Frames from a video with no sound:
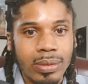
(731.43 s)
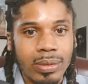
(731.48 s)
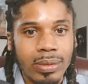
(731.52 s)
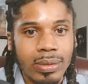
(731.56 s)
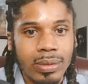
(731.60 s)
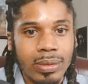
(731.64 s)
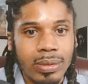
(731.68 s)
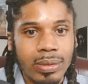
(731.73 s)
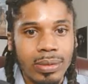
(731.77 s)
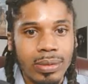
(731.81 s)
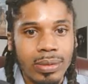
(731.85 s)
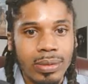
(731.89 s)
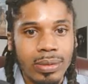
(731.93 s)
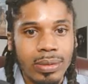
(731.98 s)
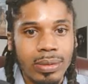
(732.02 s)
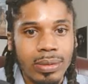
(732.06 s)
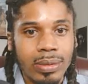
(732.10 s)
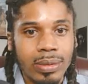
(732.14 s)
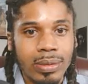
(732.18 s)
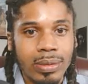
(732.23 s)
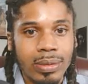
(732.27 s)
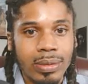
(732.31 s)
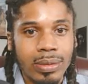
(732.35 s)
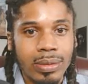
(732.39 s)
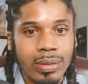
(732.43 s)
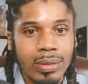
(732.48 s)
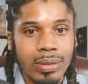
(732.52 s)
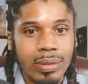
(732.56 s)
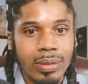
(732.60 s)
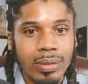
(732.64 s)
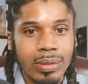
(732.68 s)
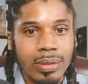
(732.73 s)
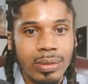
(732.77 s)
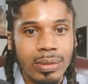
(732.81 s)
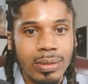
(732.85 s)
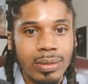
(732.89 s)

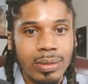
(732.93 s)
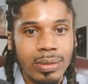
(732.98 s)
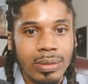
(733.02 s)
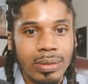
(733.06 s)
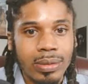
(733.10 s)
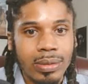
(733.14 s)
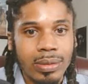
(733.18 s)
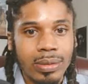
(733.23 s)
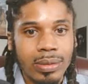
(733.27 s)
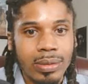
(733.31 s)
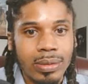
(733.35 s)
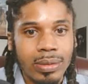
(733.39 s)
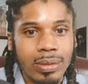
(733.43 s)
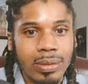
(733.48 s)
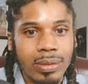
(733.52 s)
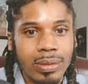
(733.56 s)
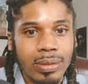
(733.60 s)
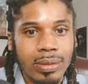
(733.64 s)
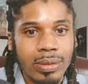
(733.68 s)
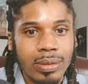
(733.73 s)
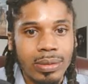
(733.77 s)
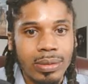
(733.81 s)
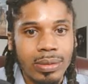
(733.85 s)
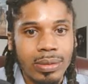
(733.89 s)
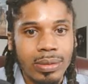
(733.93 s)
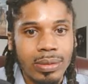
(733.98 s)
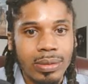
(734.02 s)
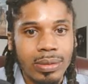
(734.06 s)
(not speaking)